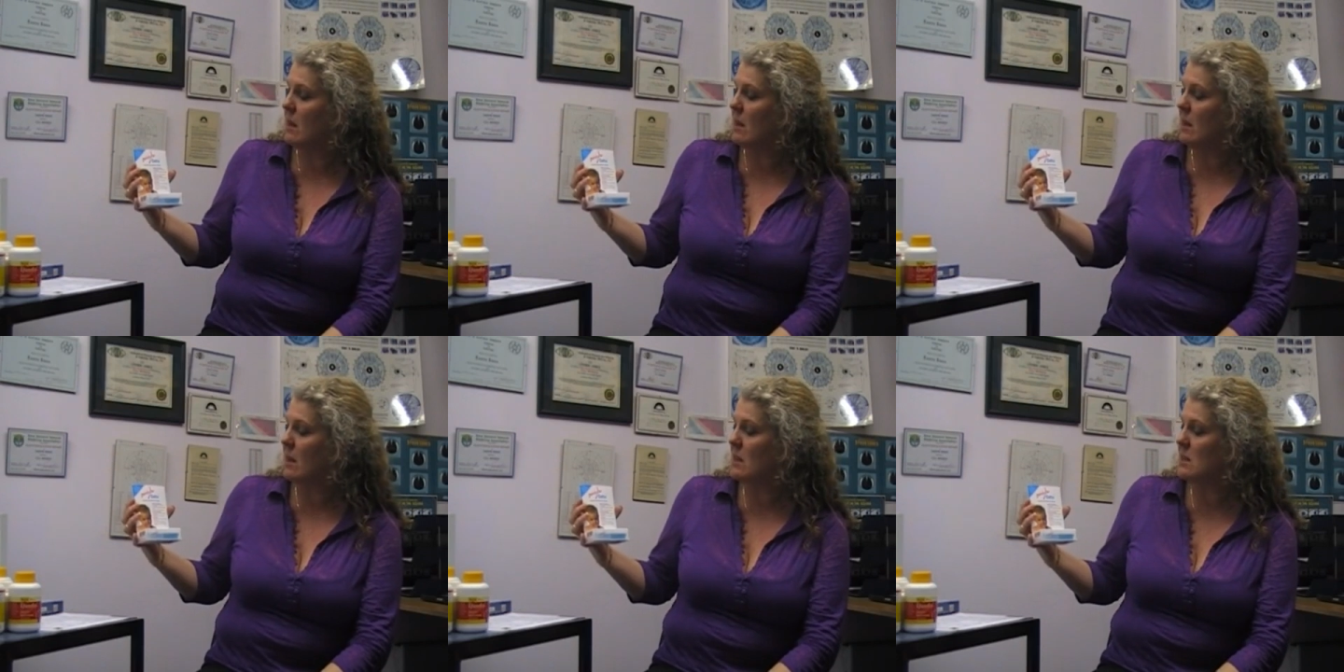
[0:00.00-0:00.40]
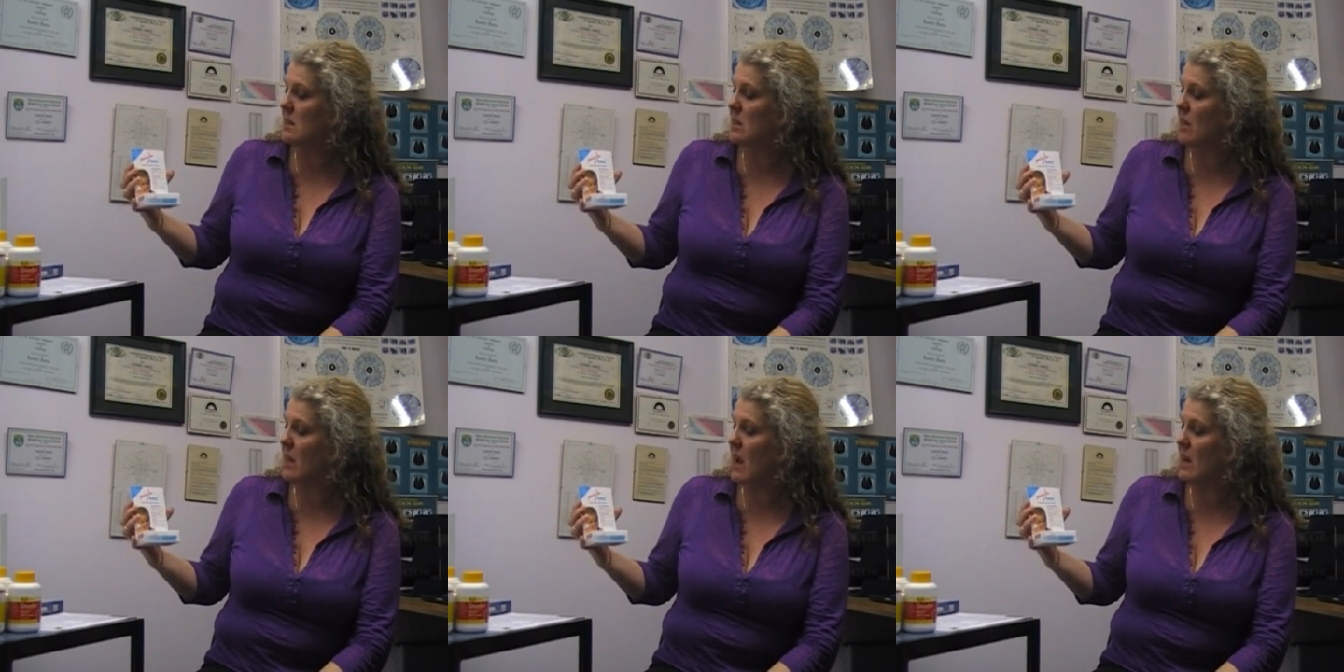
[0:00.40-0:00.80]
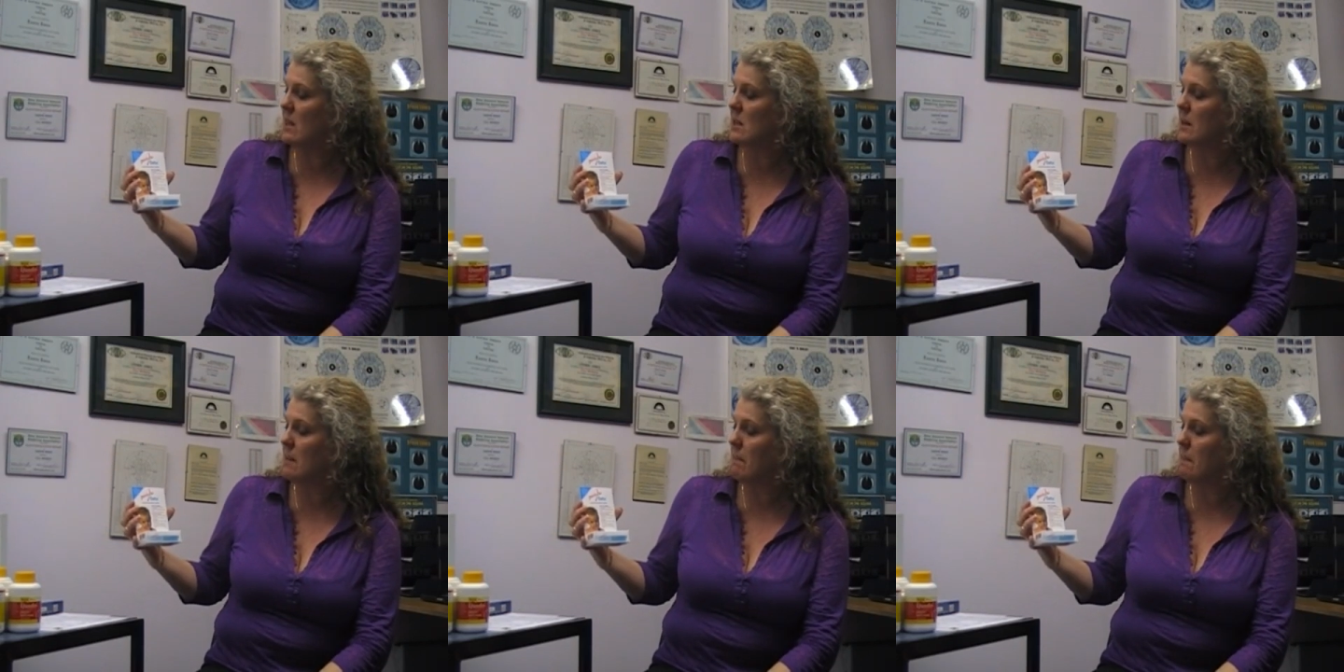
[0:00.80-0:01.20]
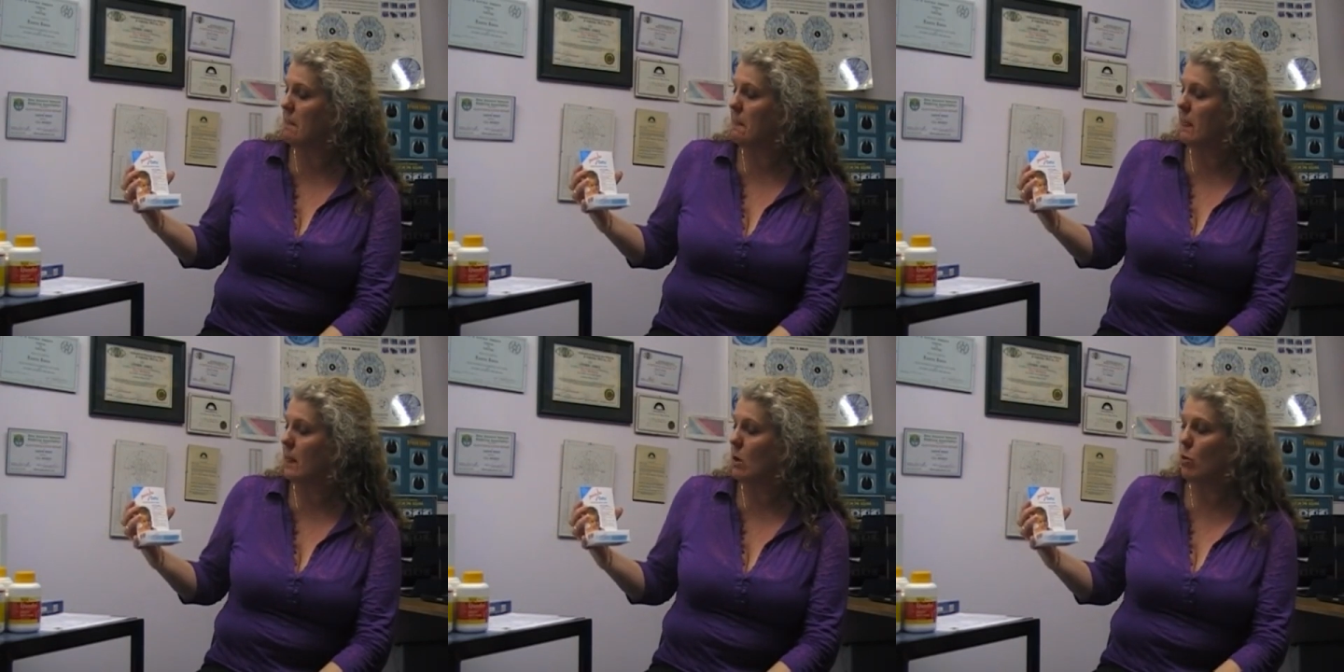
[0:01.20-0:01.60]
is that
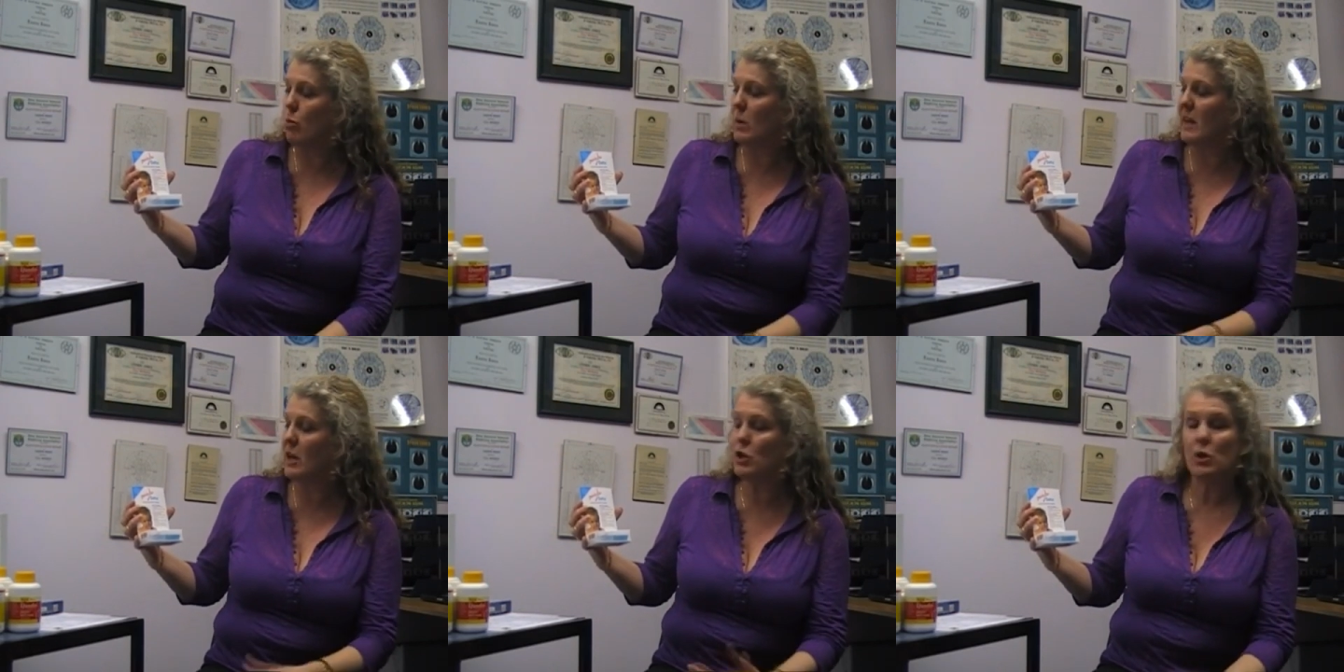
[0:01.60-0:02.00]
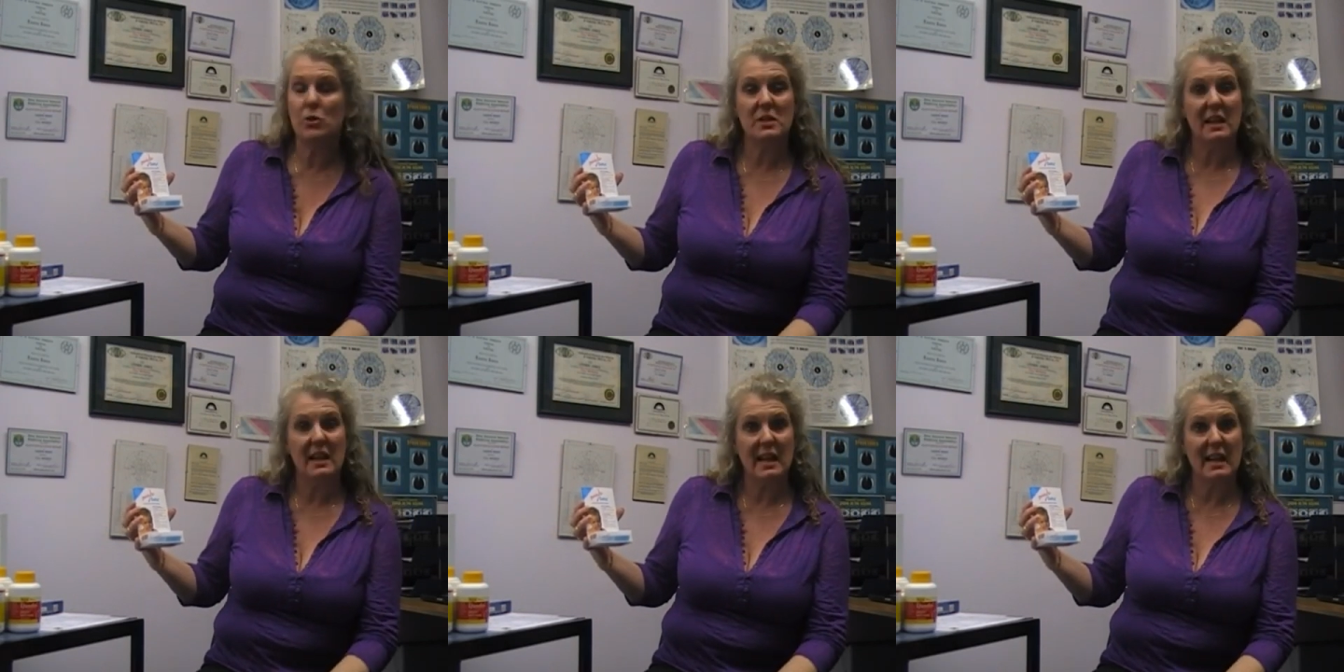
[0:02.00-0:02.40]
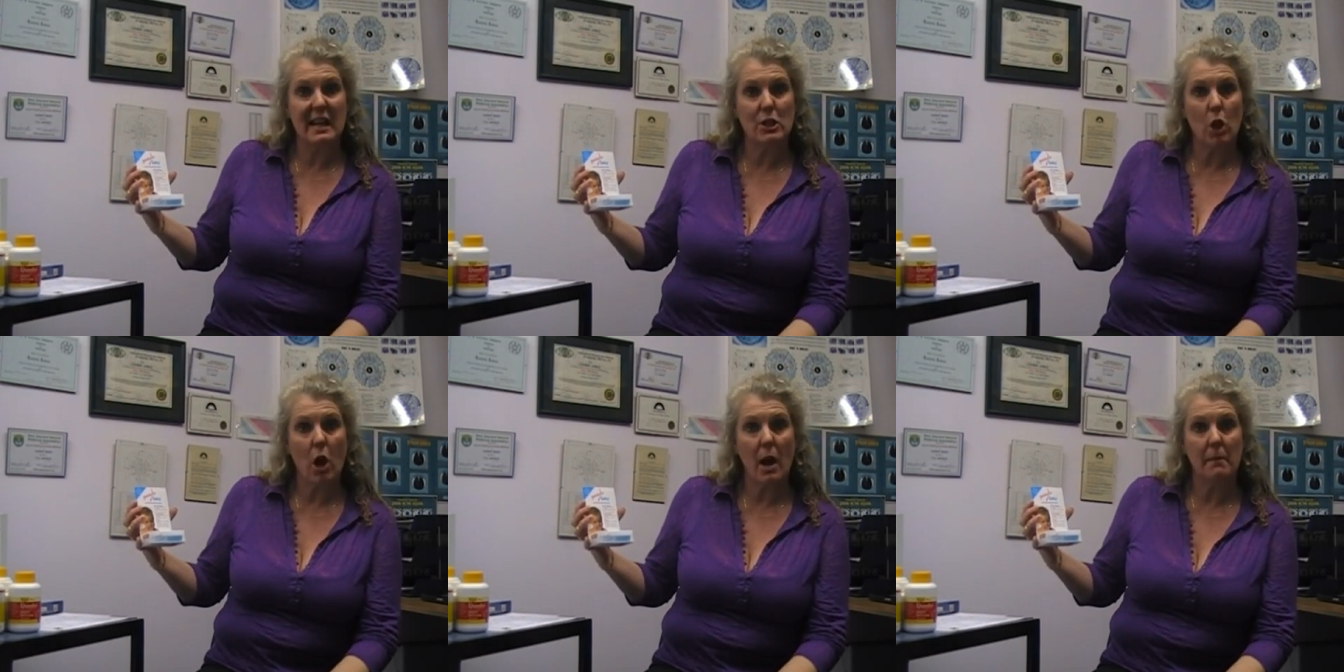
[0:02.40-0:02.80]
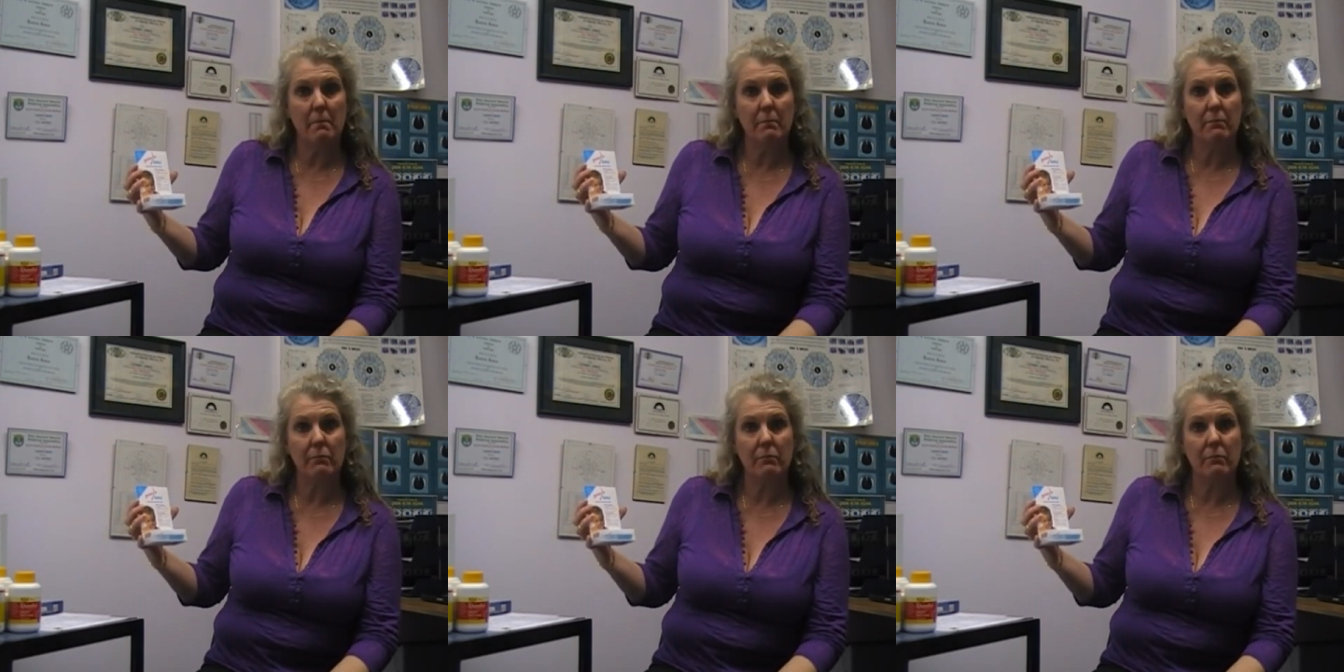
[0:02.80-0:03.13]
we can use it any time.